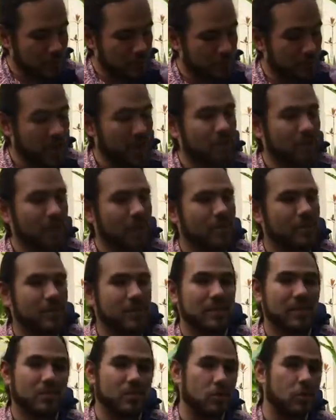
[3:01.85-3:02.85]
they're made of
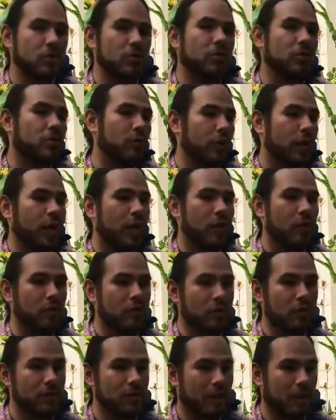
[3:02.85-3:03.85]
plastics that don't degrade
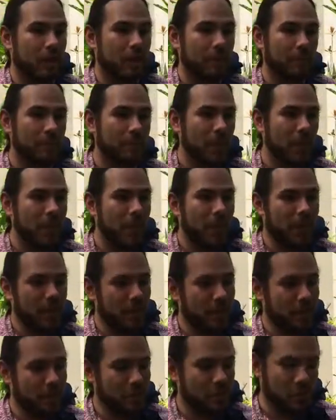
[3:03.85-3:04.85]
over time
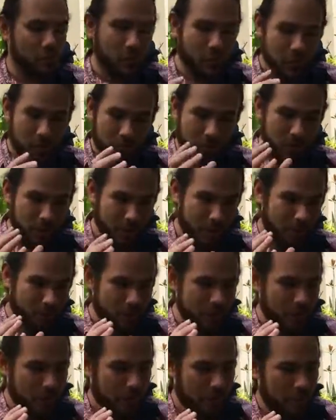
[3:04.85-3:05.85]
in a short period of
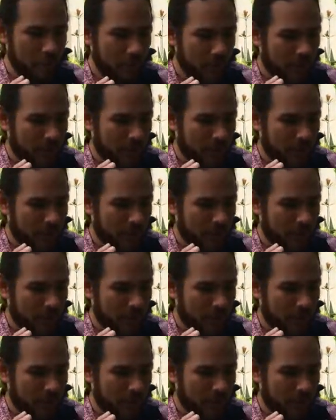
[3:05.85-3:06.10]
time,